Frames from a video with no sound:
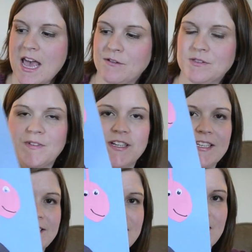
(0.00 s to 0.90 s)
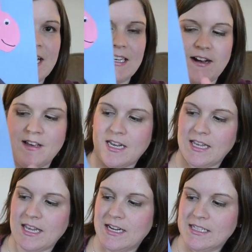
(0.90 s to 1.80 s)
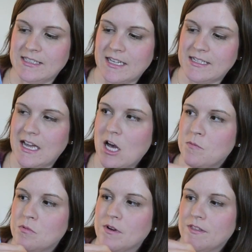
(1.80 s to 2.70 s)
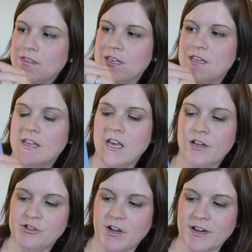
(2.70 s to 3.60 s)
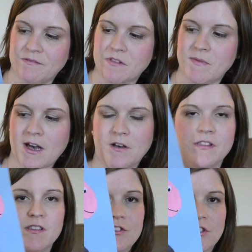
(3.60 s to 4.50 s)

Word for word: It was very easy to cut out, and again, I just had to help with the drawing of the mouth and